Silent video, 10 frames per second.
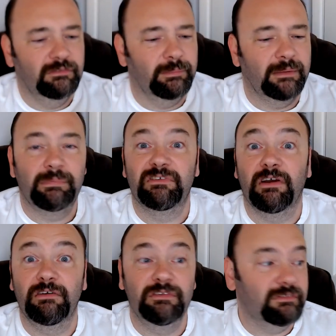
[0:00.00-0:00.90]
Bit
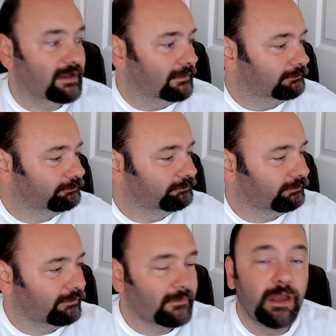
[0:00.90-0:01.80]
bizarre, isn't
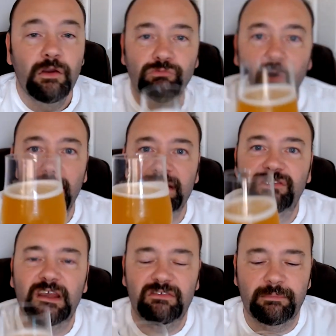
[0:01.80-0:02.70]
it? Right,
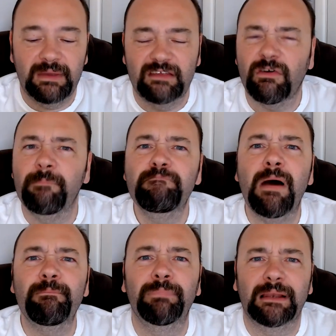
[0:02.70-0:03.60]
cheers and beers. I'm
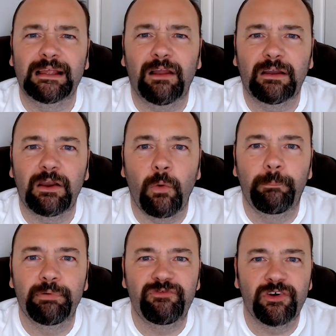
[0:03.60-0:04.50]
mumbling like an old
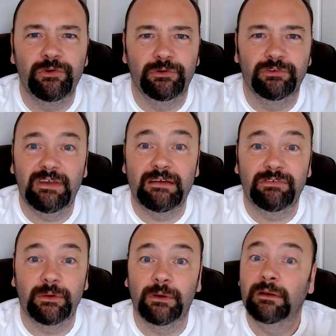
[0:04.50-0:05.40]
buffoon, dear
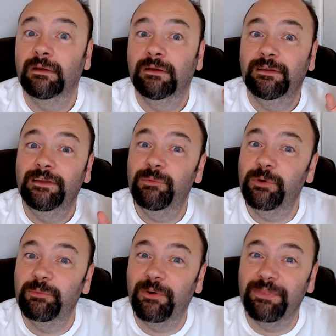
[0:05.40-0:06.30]
viewer. You
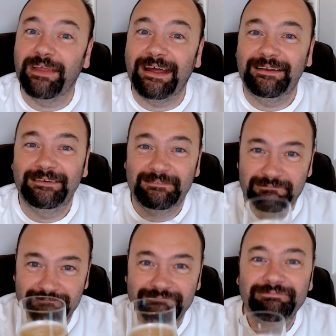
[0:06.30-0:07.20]
wouldn't want that.
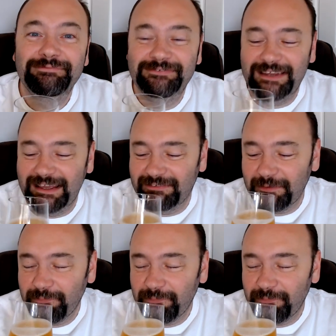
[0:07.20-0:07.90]
Cheers.